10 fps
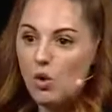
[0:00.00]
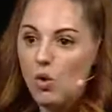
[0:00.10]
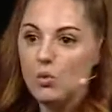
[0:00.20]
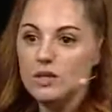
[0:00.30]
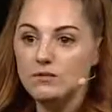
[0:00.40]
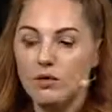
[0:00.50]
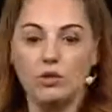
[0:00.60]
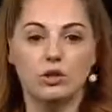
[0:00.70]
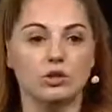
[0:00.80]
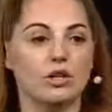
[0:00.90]
Always
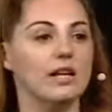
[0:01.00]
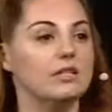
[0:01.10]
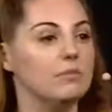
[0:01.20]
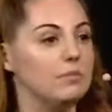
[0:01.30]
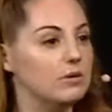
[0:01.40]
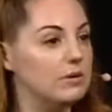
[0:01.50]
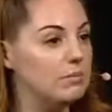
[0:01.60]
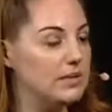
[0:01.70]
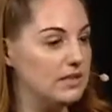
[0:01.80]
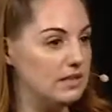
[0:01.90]
focus on how to build a
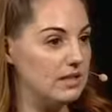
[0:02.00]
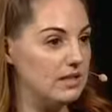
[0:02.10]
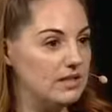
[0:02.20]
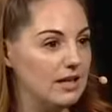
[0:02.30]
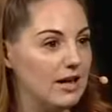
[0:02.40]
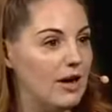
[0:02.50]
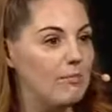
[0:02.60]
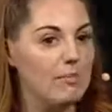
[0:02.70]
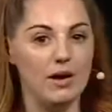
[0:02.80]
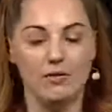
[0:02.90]
business
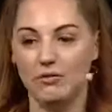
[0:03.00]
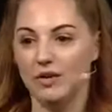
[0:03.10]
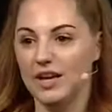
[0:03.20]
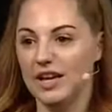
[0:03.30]
above.